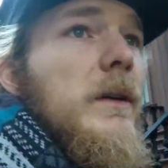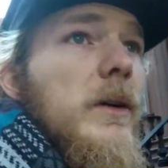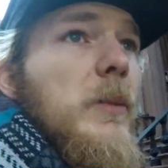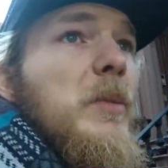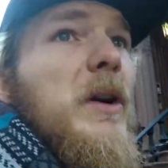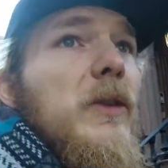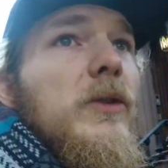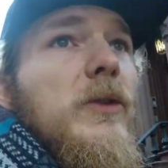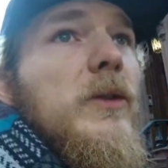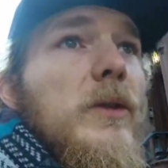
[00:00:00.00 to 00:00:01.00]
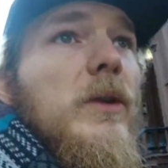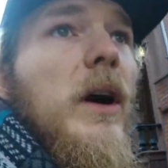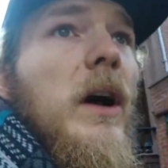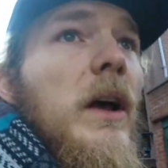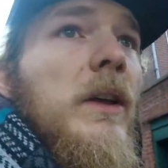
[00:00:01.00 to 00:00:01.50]
Compared to
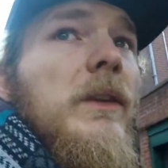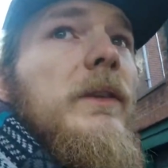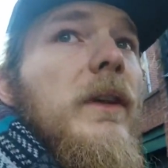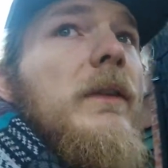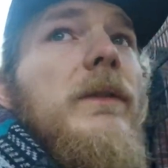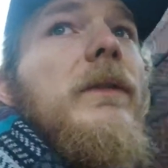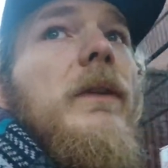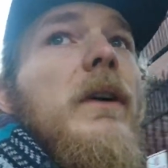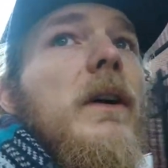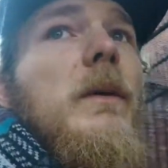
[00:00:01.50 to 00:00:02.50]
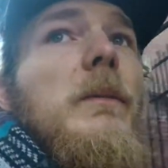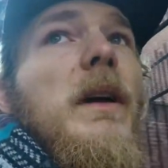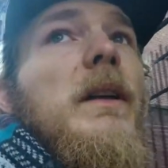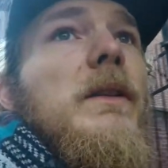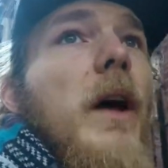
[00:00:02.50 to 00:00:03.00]
stuff
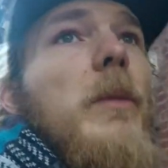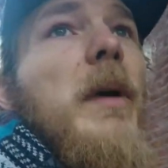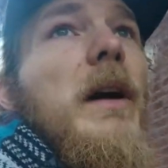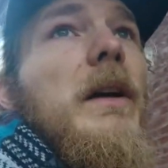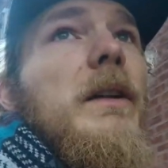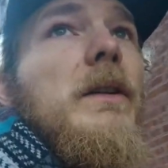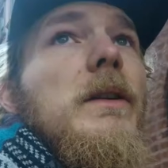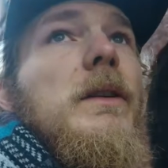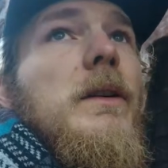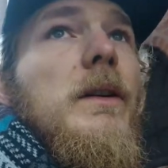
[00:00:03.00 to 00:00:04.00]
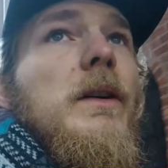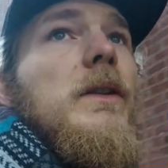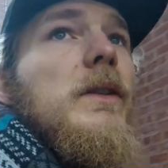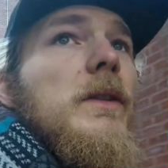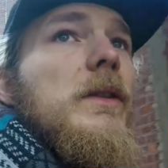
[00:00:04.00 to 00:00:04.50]
done by the
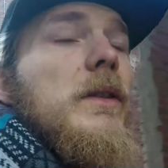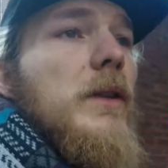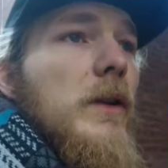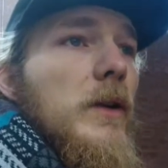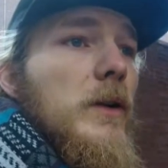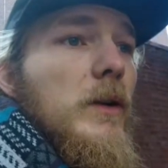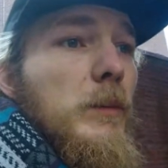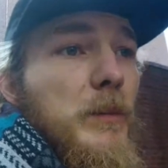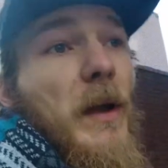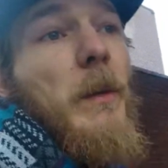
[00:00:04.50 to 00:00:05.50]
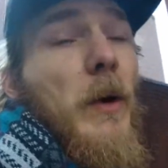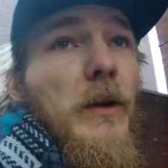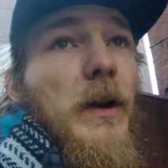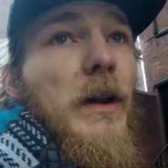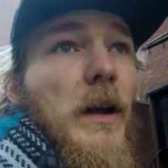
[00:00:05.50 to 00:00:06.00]

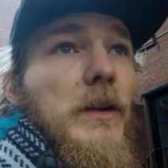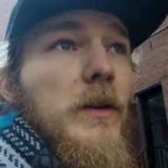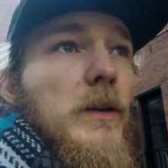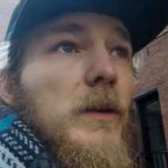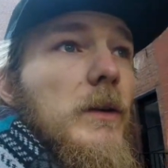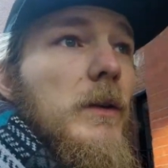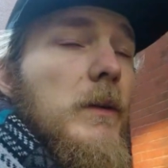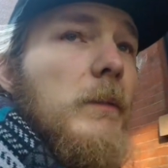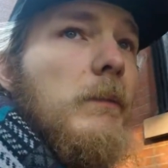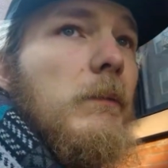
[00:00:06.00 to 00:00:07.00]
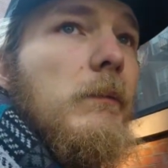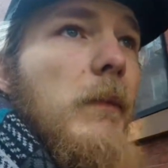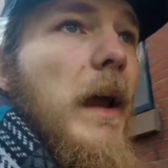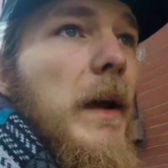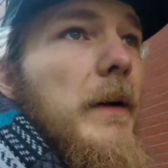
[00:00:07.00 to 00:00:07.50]
neighborhood and like the
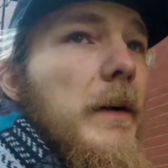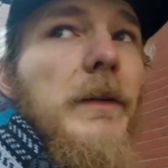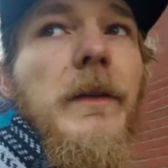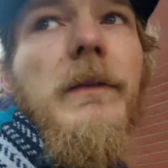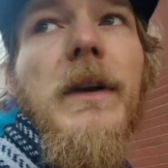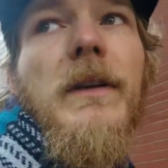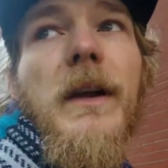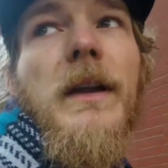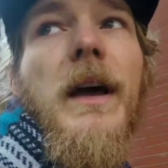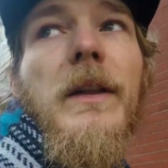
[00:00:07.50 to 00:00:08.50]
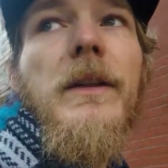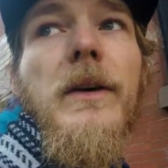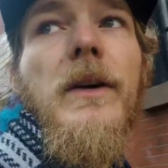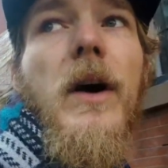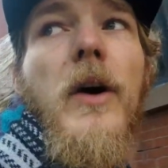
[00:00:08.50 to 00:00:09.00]
mayors and things like that,
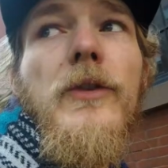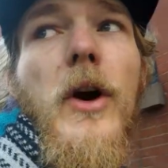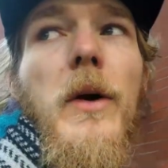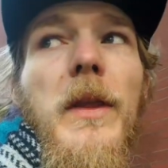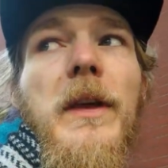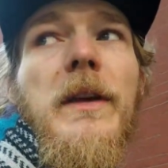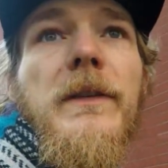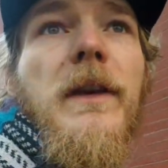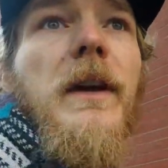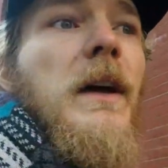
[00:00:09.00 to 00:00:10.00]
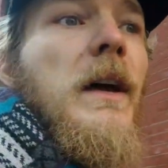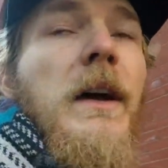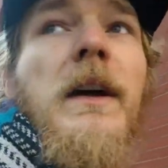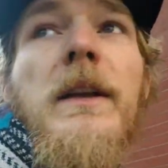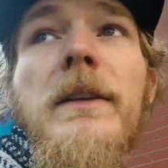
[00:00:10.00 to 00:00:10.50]
the authorities.
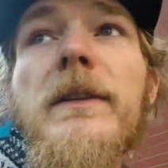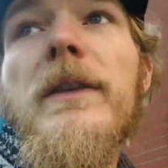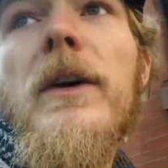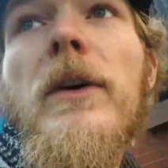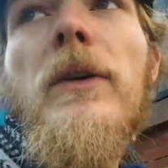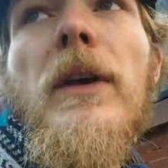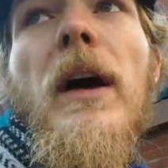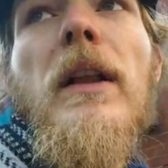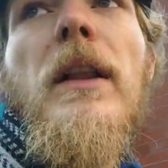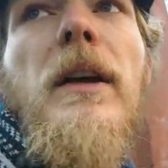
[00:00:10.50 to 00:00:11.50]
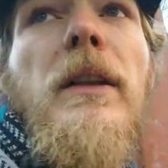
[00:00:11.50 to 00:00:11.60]
So yeah, like